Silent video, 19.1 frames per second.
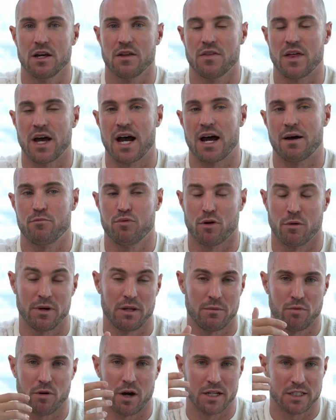that
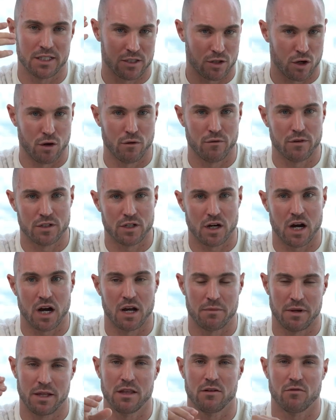property prices over
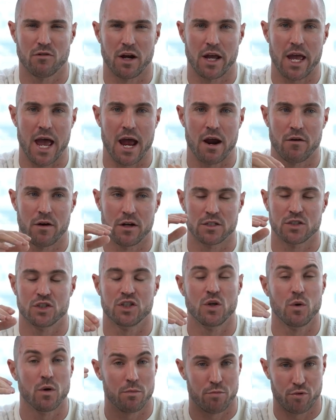time in the right areas
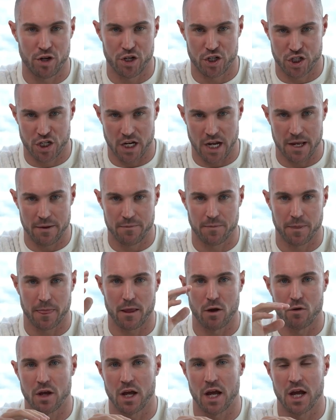do appreciate.
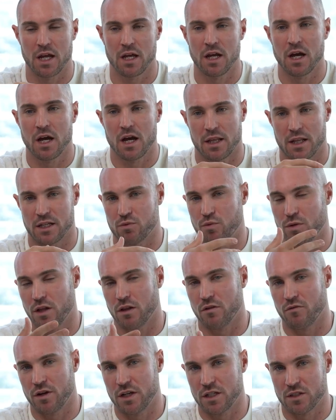Okay, and that's one
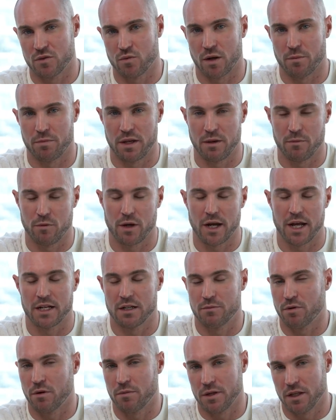of the reasons why people get
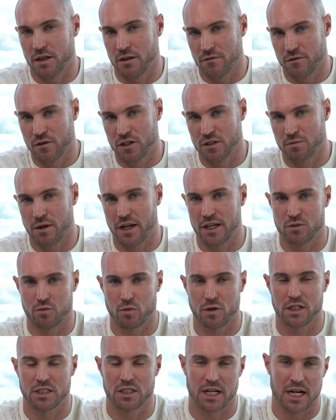into property in the first place.
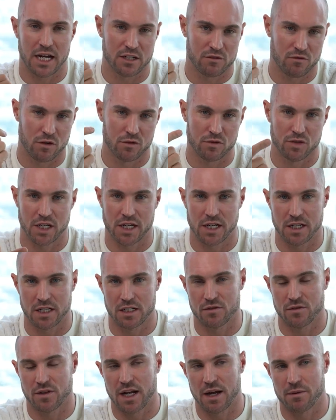One is cash flow, second
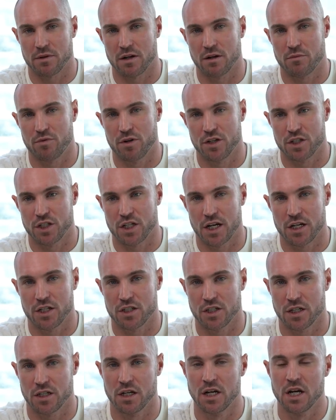is for capital
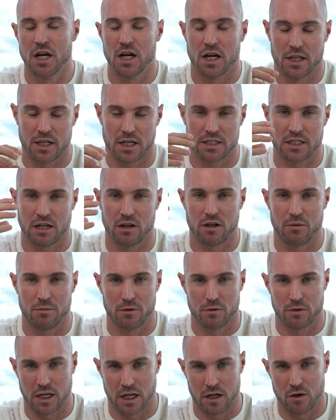appreciation, and that's how you
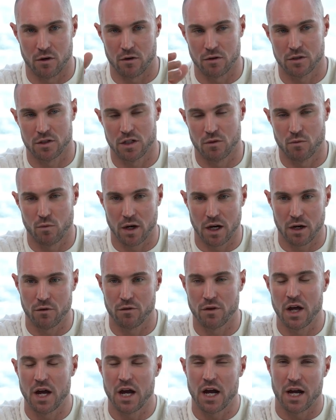build that long-term
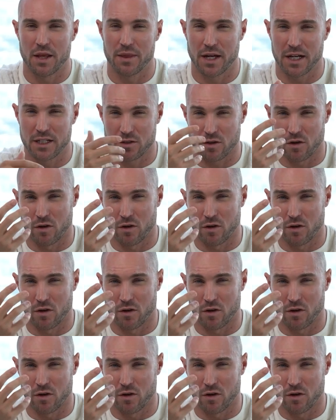wealth. And that's